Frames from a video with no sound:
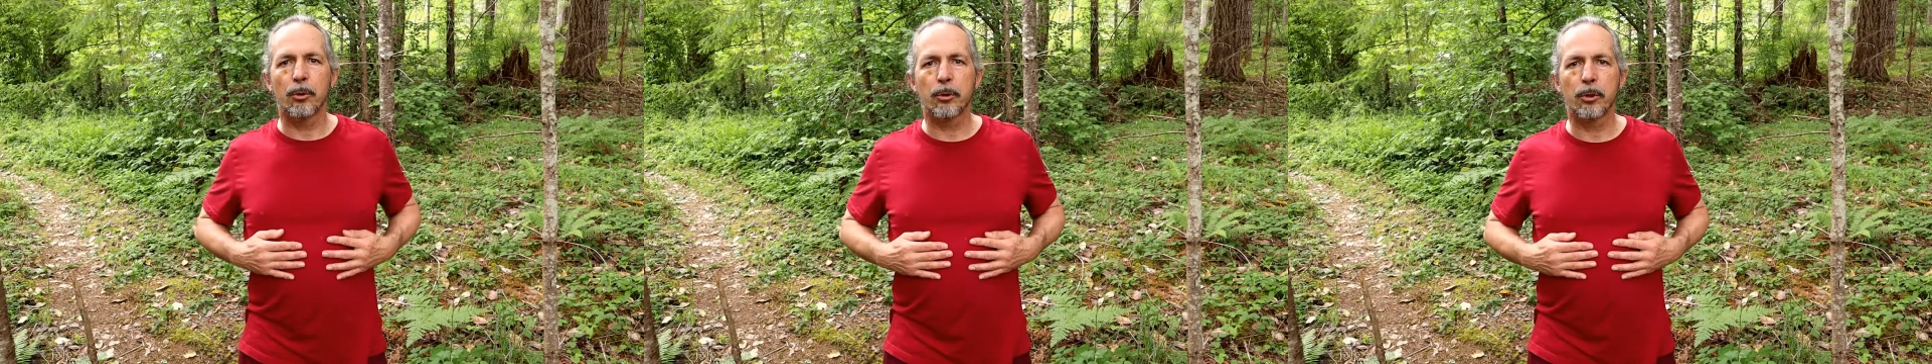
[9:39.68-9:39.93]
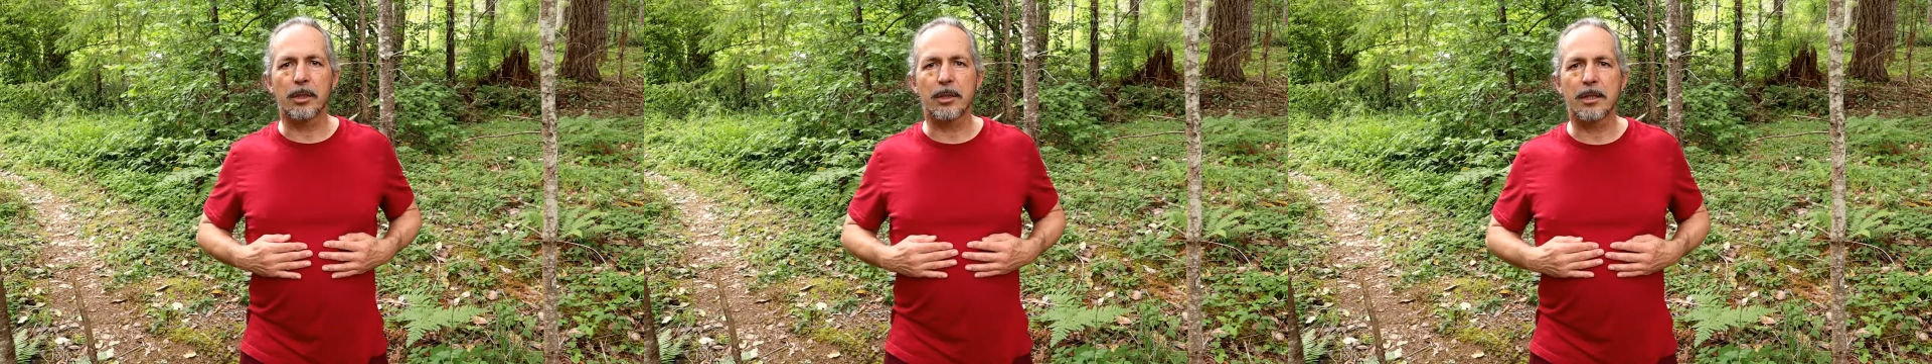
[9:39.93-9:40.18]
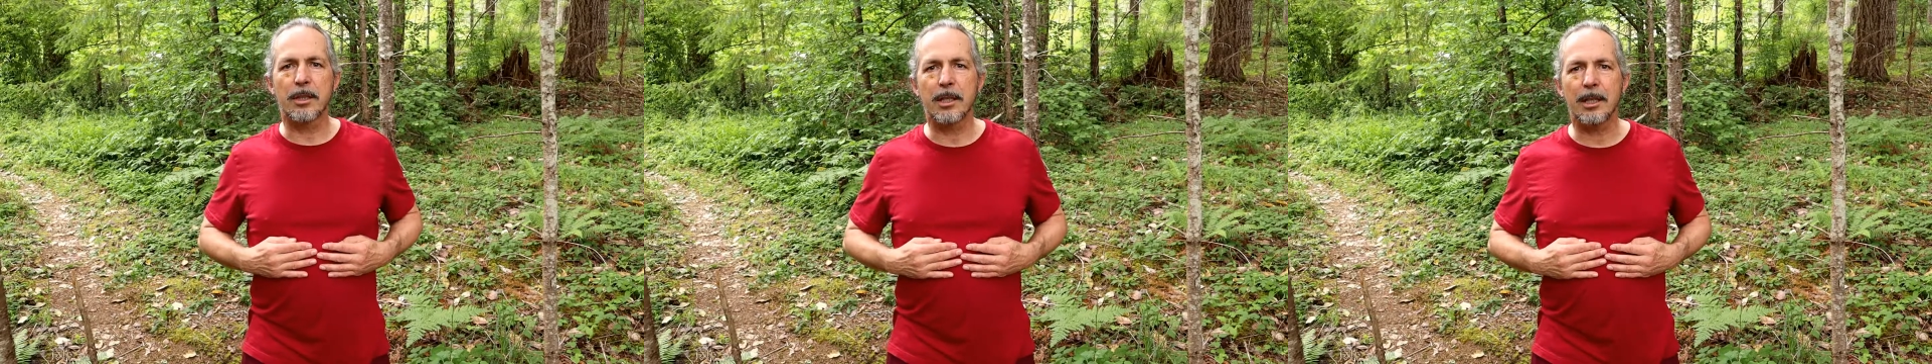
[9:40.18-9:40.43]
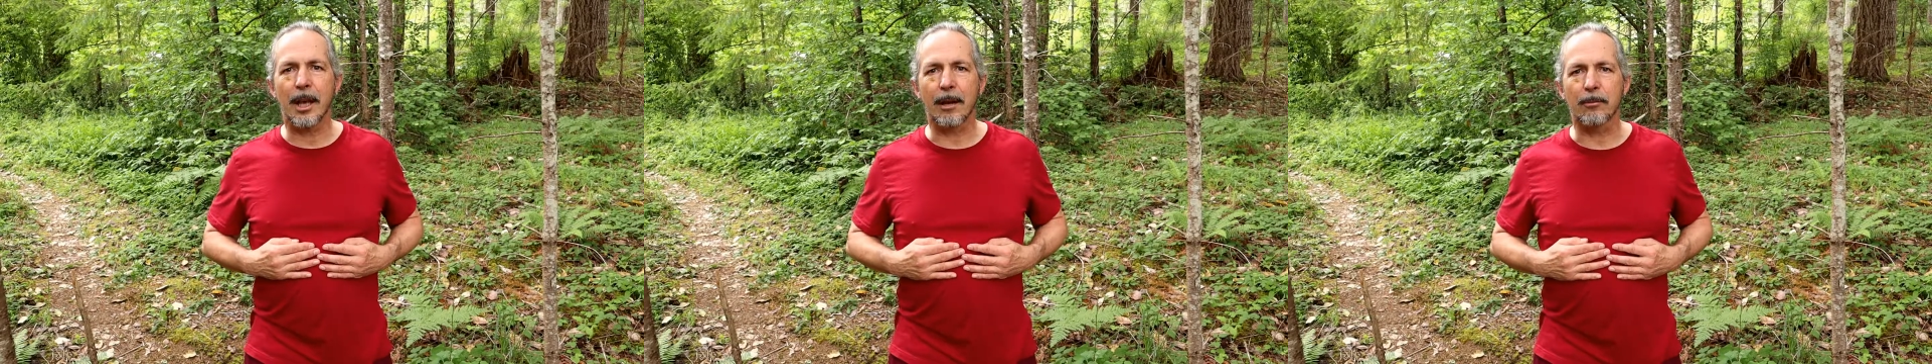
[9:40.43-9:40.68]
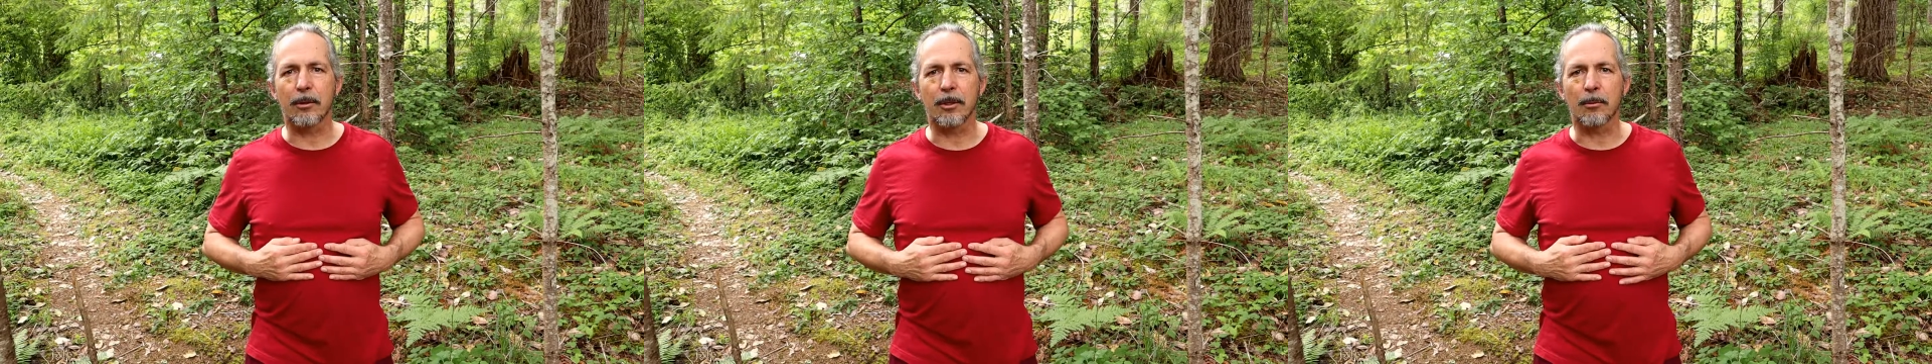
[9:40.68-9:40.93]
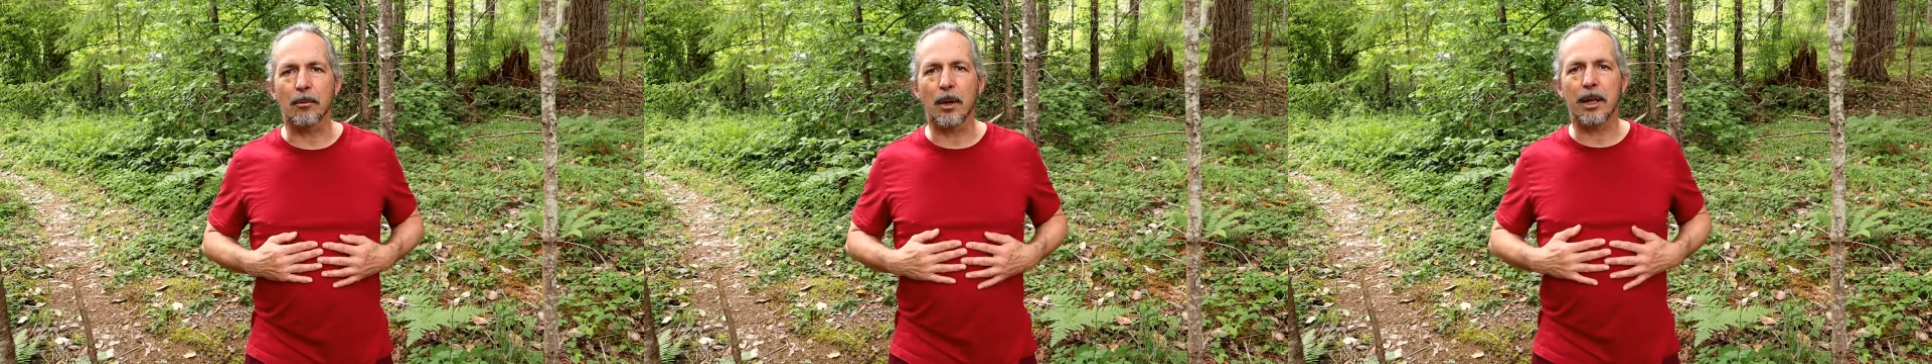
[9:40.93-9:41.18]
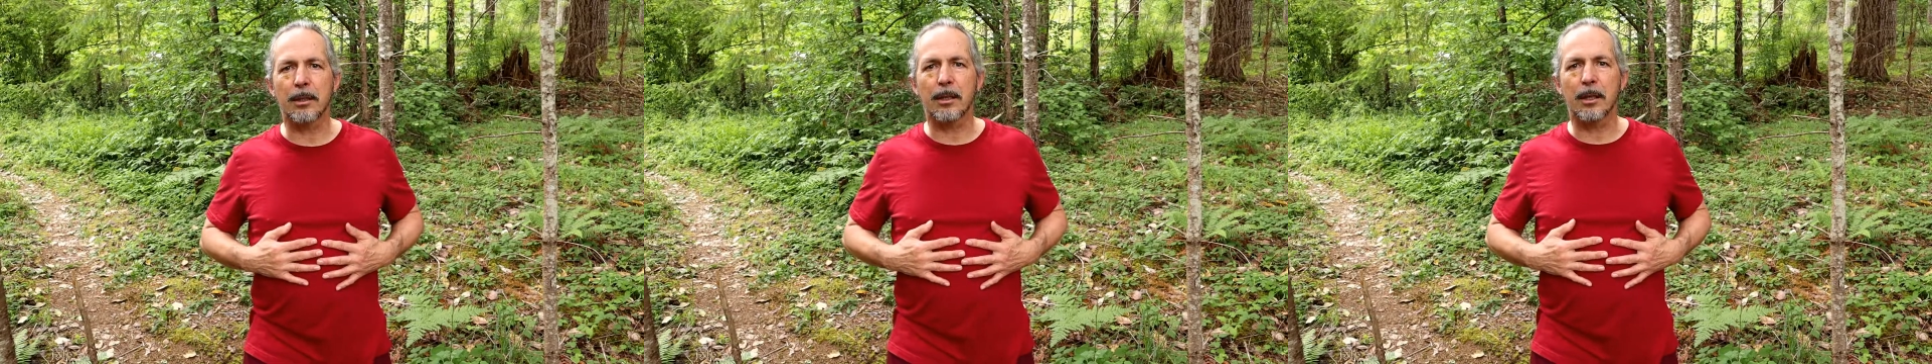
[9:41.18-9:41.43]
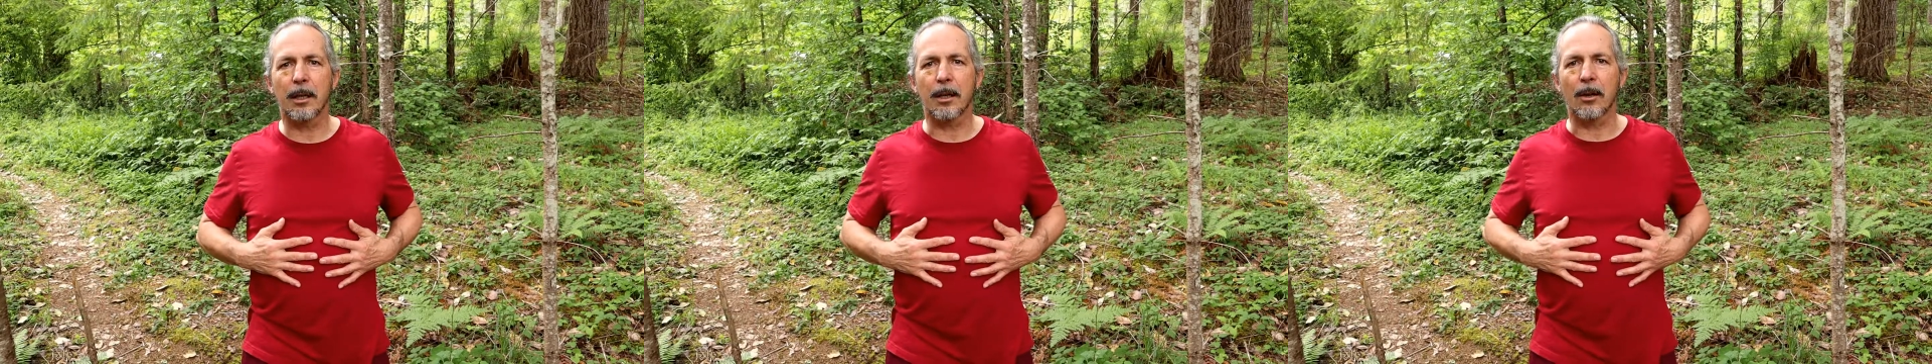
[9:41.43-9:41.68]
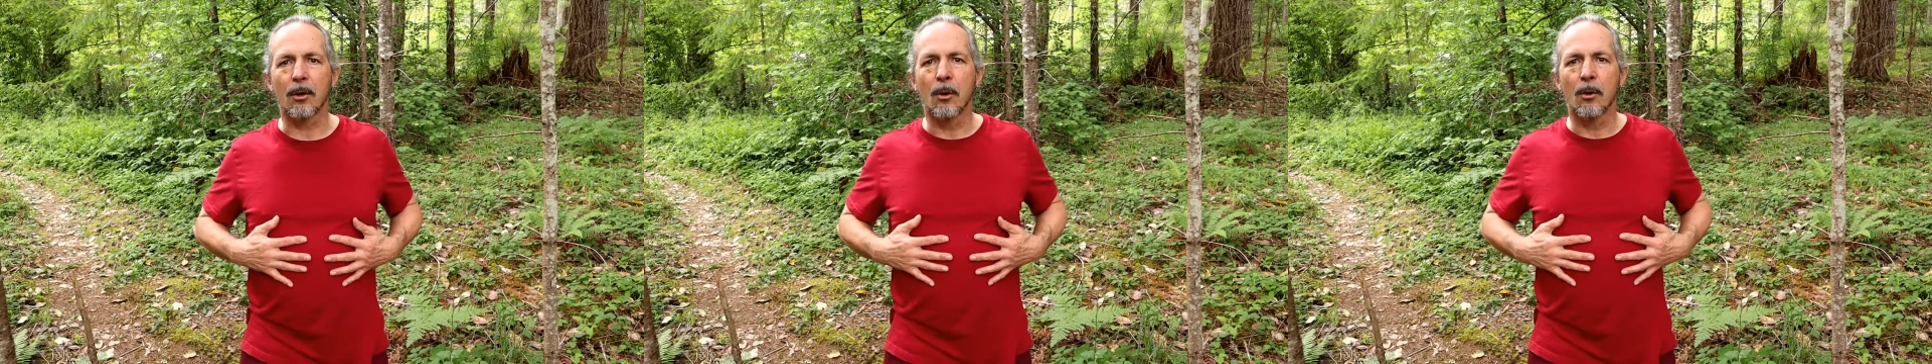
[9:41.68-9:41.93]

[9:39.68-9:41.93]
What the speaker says: You can see that rhythm right there.